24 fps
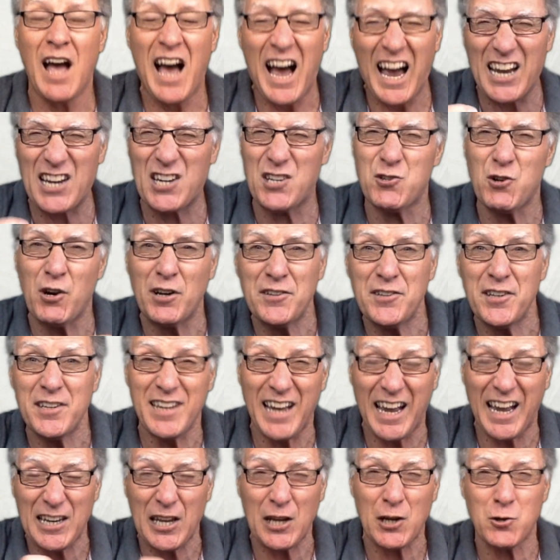I grunted
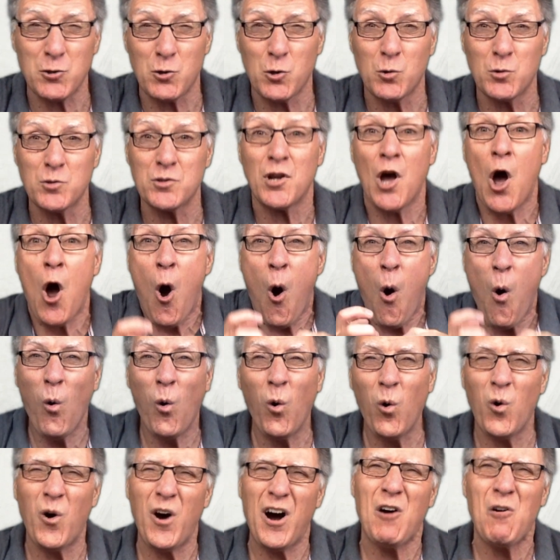and I groaned,
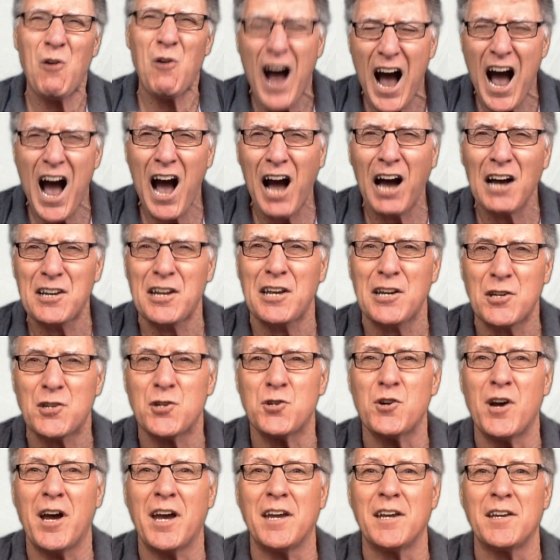oh, how hard I
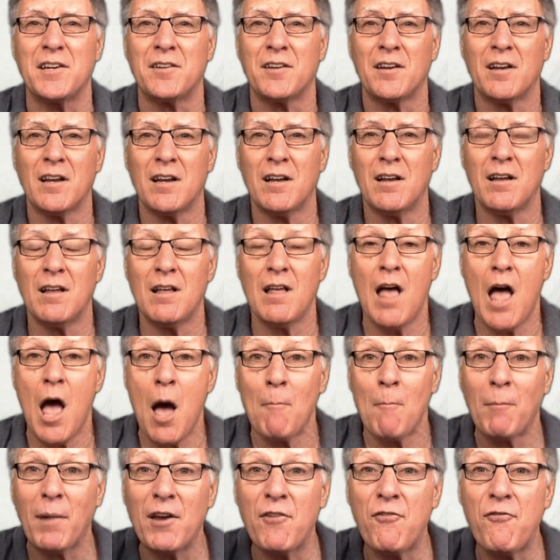tried.
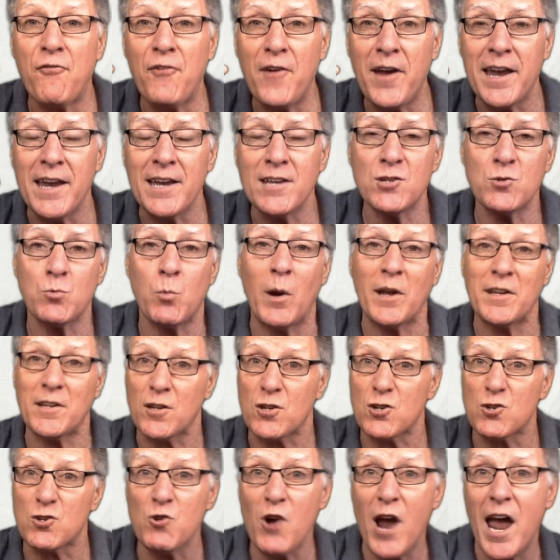My face went
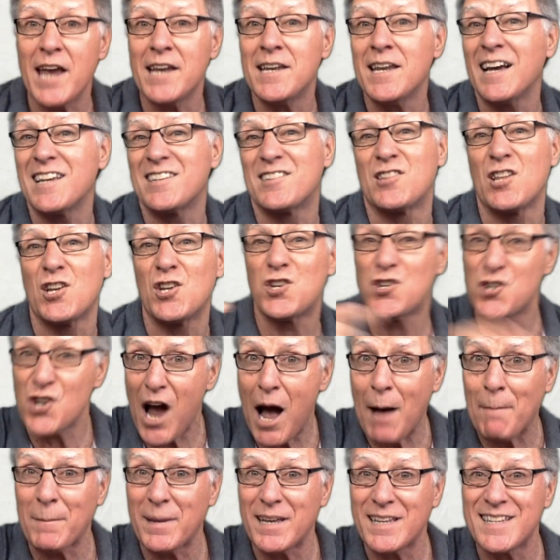as red as the
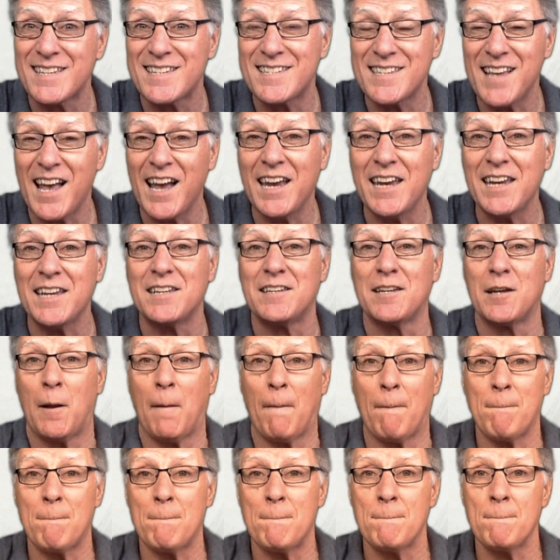jam inside.
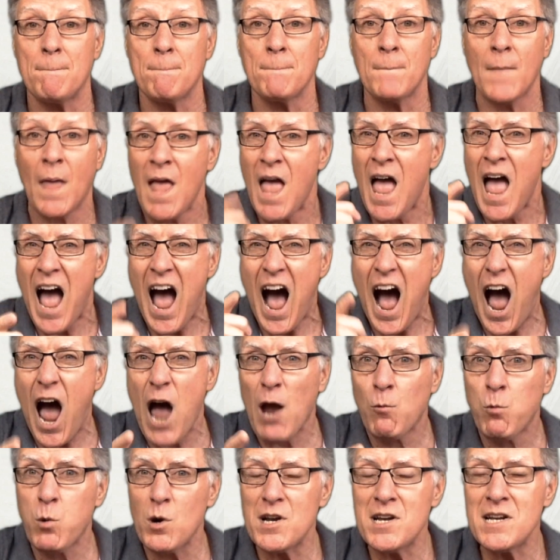I
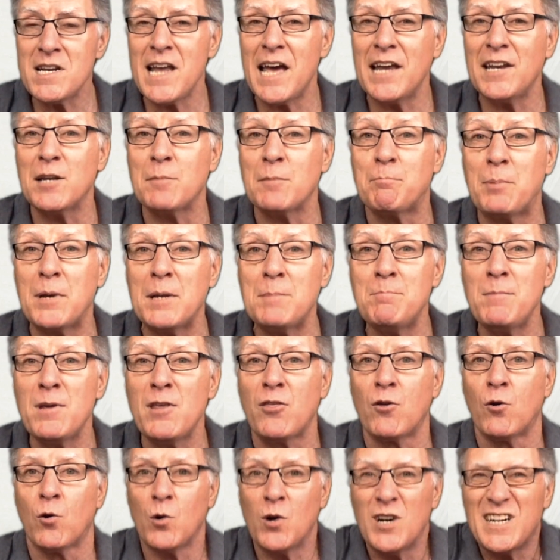wouldn't let it beat me
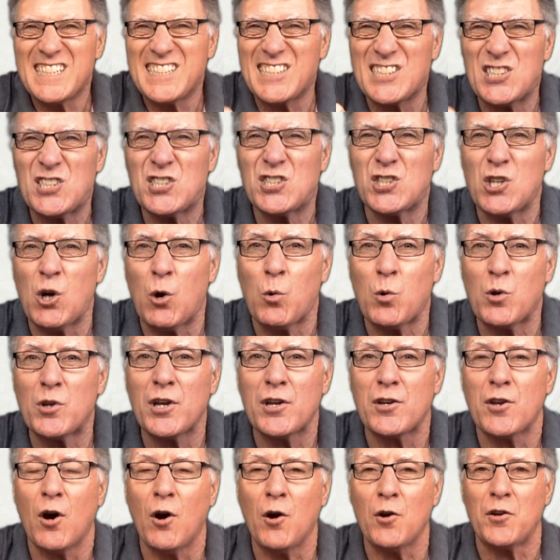though, and soldiered
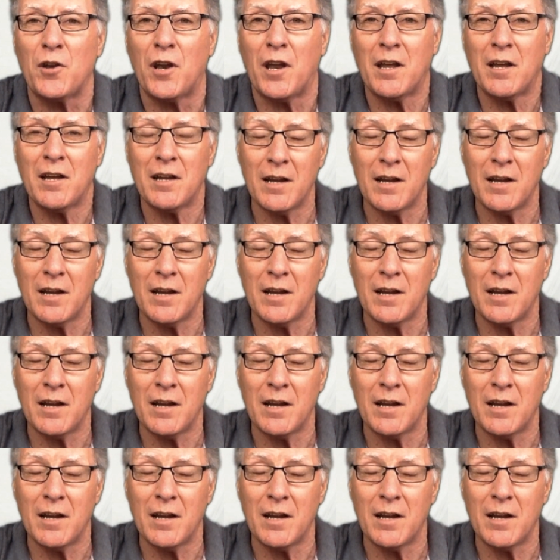on.